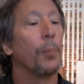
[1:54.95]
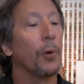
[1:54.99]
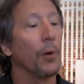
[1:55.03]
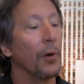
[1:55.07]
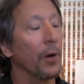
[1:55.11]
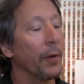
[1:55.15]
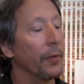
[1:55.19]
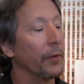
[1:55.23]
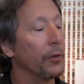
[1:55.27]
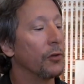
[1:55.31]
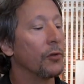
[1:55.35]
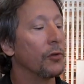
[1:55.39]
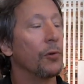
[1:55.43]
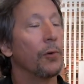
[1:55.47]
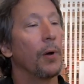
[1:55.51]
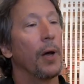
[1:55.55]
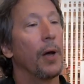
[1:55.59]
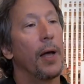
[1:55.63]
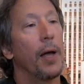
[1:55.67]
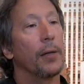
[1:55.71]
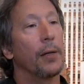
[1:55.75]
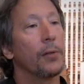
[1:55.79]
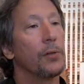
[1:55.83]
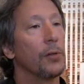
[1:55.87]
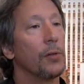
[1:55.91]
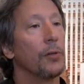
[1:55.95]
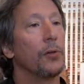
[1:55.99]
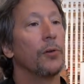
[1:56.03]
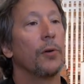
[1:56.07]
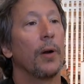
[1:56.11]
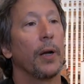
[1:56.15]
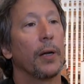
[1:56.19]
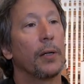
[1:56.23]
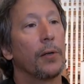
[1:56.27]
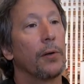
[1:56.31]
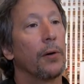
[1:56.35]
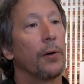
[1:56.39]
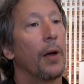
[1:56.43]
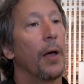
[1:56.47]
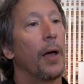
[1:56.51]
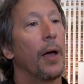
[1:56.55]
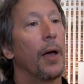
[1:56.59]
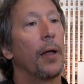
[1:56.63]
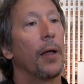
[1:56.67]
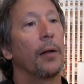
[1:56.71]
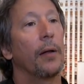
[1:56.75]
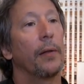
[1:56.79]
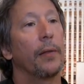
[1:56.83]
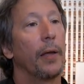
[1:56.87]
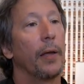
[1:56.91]
put on the two hats, the director
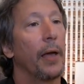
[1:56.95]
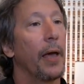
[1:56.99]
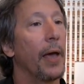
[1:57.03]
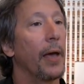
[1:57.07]
hat, the